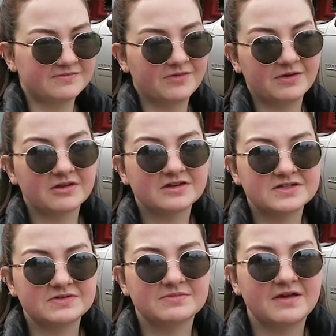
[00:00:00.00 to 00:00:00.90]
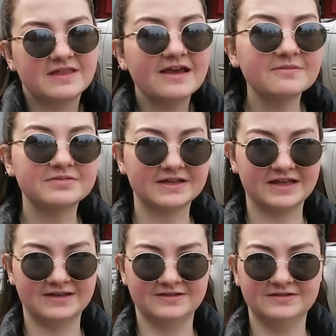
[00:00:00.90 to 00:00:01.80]
what are you gonna do with them on the
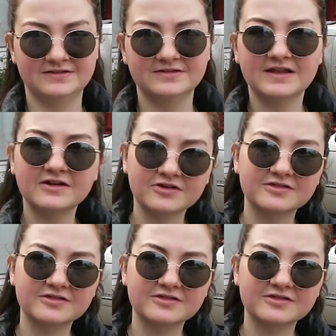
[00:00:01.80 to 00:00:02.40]
airplane? That's